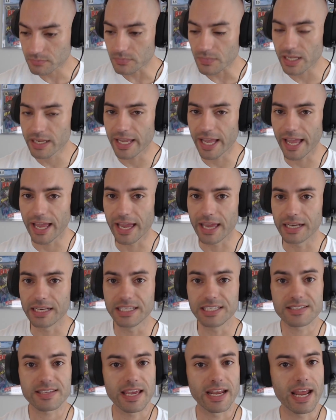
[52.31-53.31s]
And he
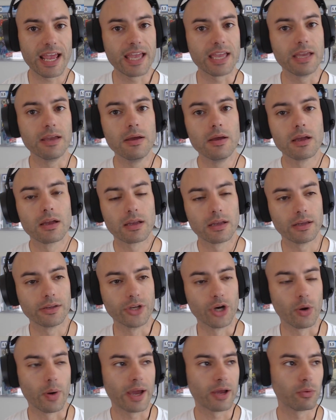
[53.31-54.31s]
said, hey, you know,
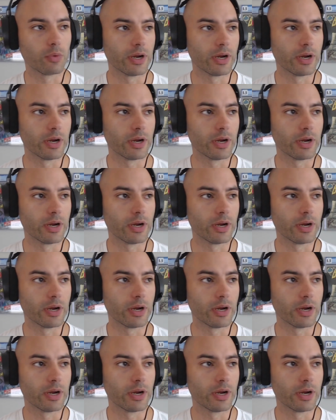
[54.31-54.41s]
Edwin,